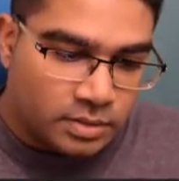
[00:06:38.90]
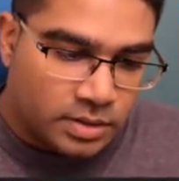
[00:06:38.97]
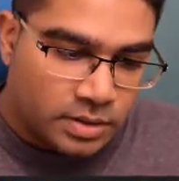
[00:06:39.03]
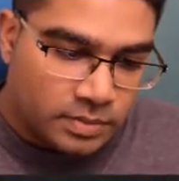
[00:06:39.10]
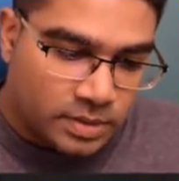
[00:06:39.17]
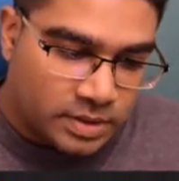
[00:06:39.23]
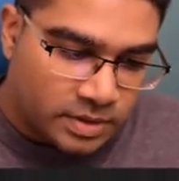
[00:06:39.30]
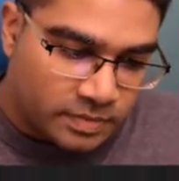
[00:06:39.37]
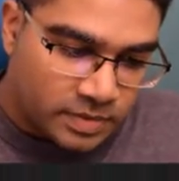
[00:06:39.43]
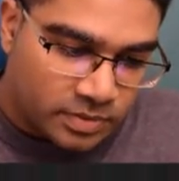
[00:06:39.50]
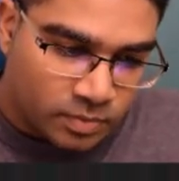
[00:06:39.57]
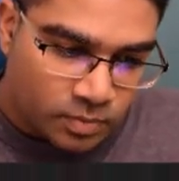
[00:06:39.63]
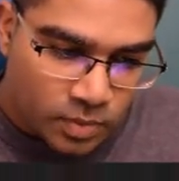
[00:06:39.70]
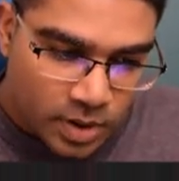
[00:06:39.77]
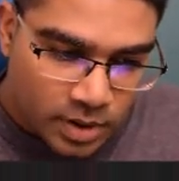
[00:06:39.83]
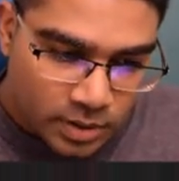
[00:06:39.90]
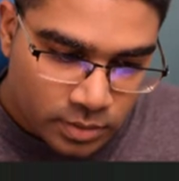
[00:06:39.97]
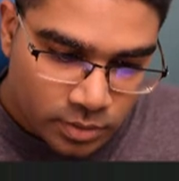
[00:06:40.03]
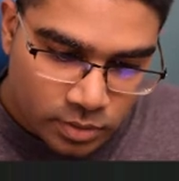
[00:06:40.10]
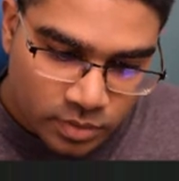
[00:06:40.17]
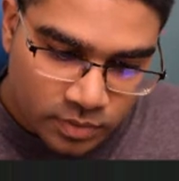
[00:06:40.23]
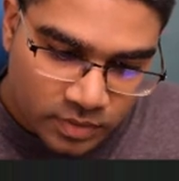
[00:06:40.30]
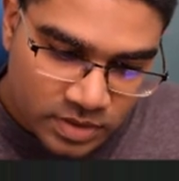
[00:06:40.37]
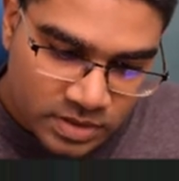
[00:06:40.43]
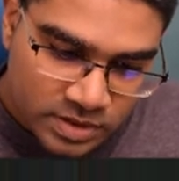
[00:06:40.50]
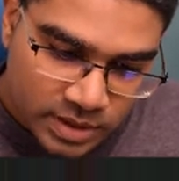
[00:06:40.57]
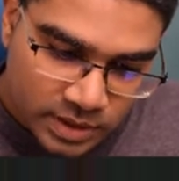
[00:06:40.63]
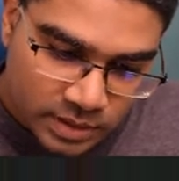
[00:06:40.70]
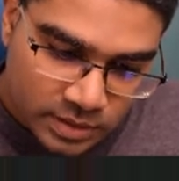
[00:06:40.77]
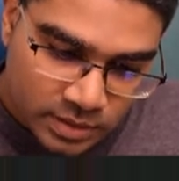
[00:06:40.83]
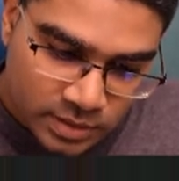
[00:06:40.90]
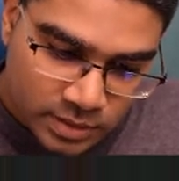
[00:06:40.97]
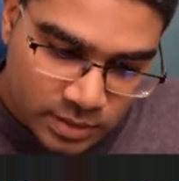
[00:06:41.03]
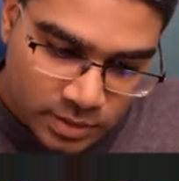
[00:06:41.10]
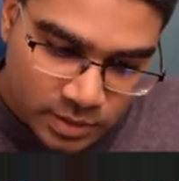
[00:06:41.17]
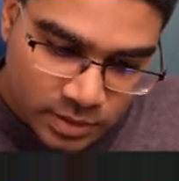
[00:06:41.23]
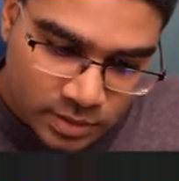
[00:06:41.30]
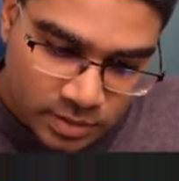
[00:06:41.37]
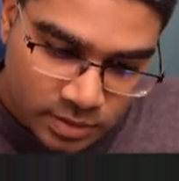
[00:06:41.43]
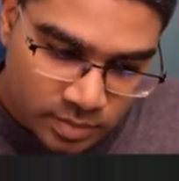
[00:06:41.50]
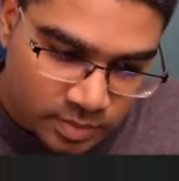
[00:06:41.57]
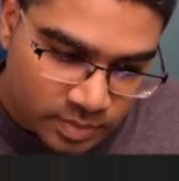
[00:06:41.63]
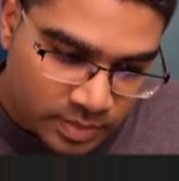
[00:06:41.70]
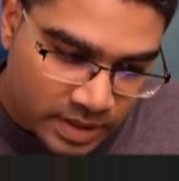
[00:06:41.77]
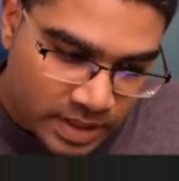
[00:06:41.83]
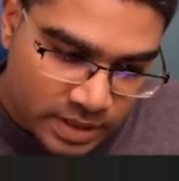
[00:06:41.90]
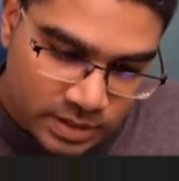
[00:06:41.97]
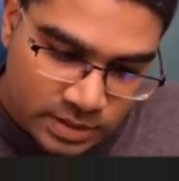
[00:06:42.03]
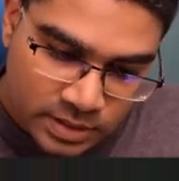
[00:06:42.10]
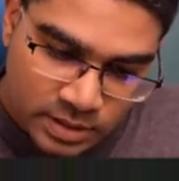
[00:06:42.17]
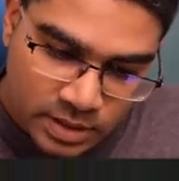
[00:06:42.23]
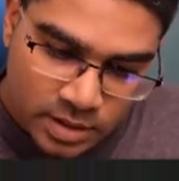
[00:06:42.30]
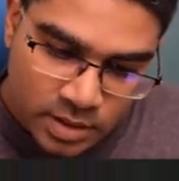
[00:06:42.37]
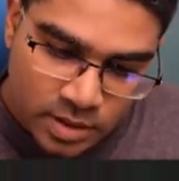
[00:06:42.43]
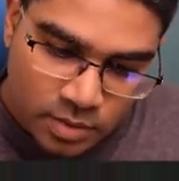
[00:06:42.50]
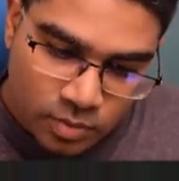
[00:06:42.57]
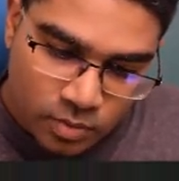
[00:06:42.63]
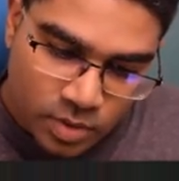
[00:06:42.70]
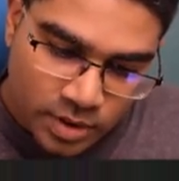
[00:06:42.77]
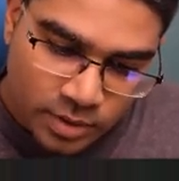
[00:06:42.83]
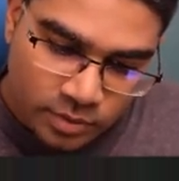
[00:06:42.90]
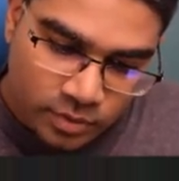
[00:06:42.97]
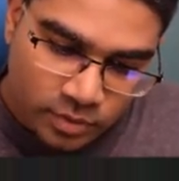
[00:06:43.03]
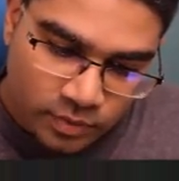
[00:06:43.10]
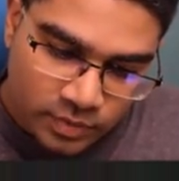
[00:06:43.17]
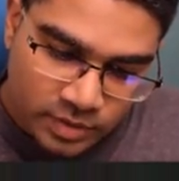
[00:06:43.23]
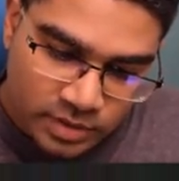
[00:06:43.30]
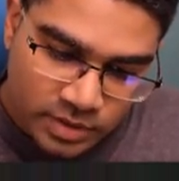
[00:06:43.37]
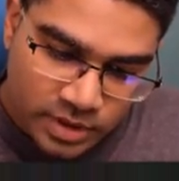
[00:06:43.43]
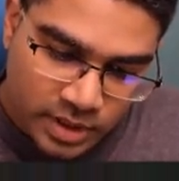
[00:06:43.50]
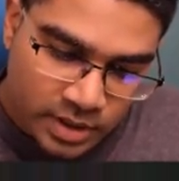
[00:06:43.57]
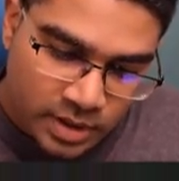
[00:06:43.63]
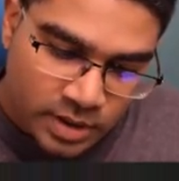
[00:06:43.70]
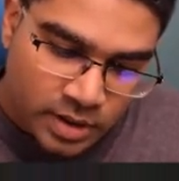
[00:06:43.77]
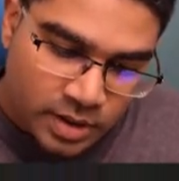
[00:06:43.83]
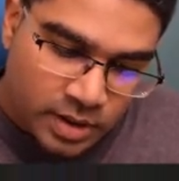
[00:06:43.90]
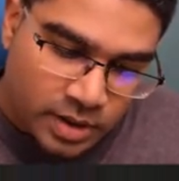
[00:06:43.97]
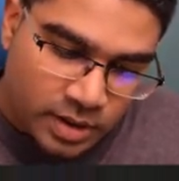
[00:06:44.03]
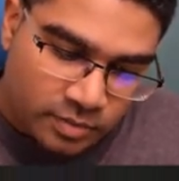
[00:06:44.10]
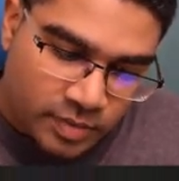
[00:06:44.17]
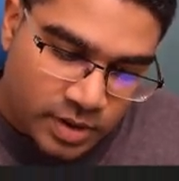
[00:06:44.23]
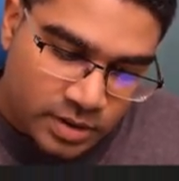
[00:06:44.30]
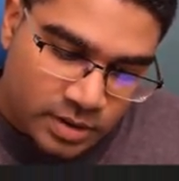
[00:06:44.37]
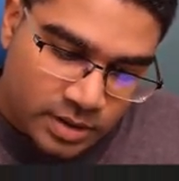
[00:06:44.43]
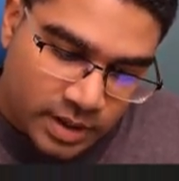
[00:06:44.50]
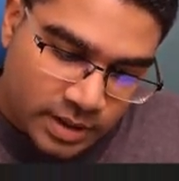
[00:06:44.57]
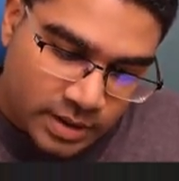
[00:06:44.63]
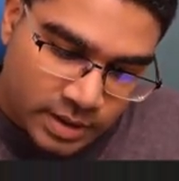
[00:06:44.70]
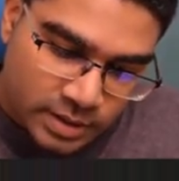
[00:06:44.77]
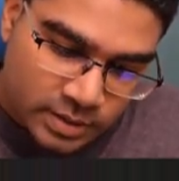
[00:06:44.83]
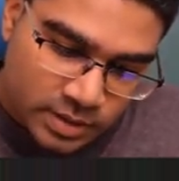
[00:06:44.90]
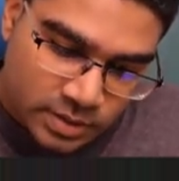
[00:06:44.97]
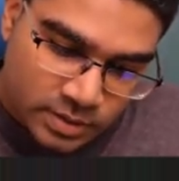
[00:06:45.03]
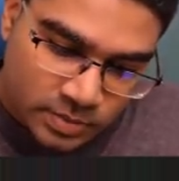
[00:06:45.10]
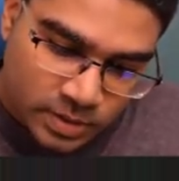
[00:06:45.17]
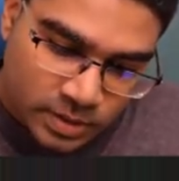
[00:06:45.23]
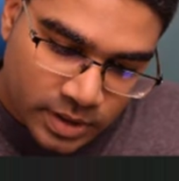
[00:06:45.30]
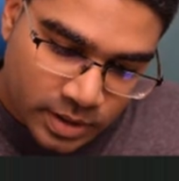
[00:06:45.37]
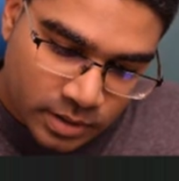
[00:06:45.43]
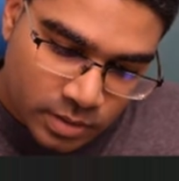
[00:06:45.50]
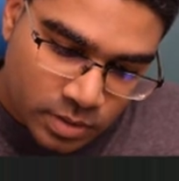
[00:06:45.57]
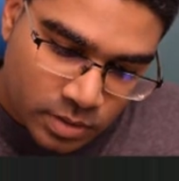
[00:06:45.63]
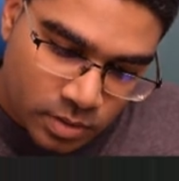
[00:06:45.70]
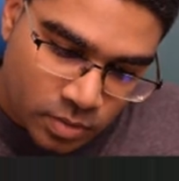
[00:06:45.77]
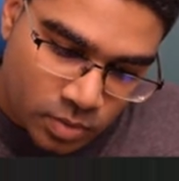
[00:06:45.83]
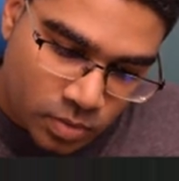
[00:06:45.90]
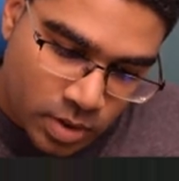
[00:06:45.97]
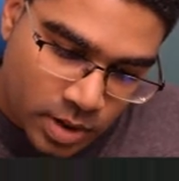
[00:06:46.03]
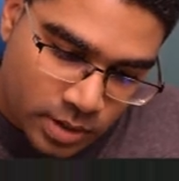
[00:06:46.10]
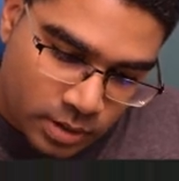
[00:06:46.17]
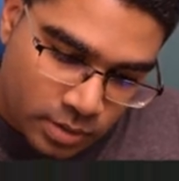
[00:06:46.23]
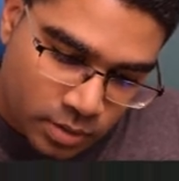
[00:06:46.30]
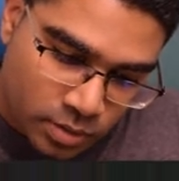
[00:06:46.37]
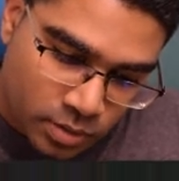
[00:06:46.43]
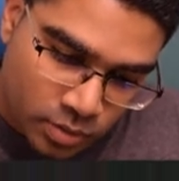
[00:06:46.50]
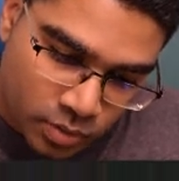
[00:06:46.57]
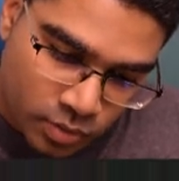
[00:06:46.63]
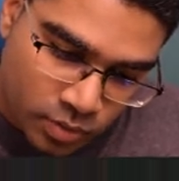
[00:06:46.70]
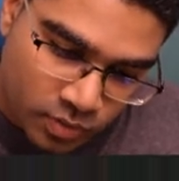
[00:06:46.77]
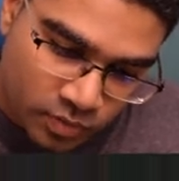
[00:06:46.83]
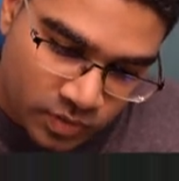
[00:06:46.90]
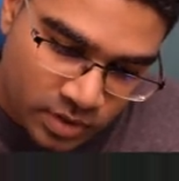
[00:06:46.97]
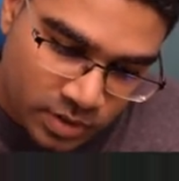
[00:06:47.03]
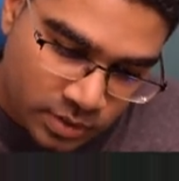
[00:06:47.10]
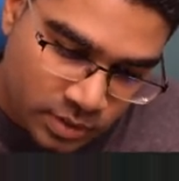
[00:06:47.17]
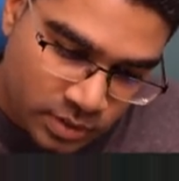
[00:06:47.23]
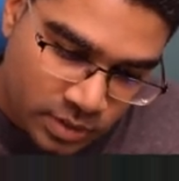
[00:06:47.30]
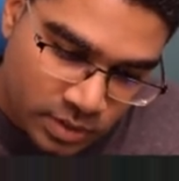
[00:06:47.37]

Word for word: This will give us 1 over 6 plus 1 over 3 and when you calculate this you will get 1 over